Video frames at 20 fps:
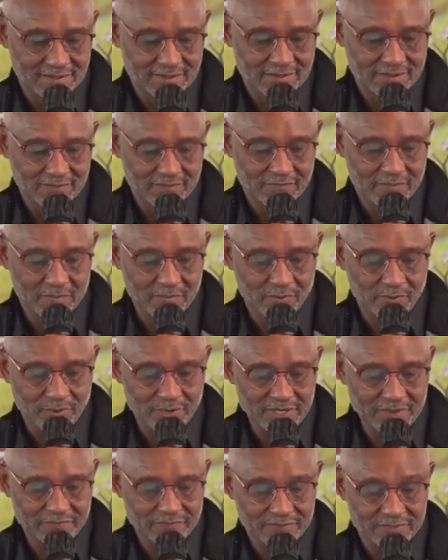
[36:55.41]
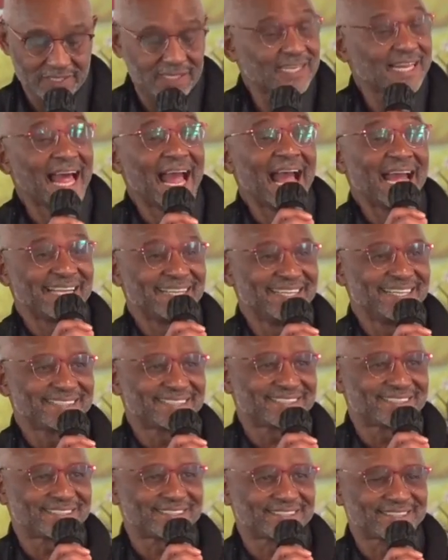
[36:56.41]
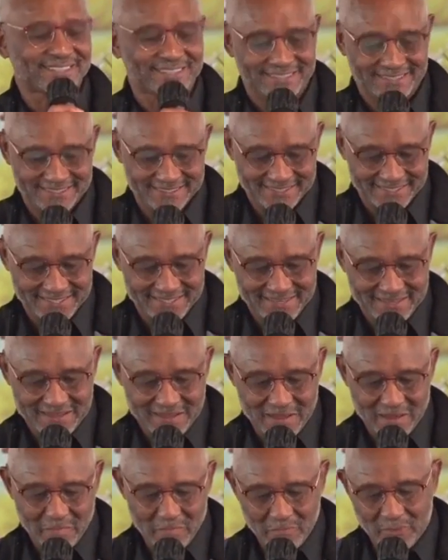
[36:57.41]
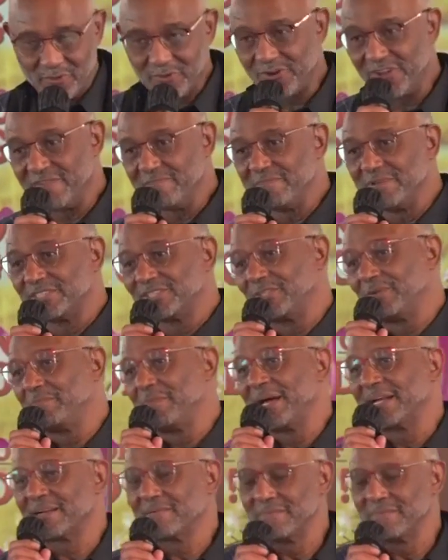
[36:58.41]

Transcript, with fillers: from grief to gladness, bereavement to betterment.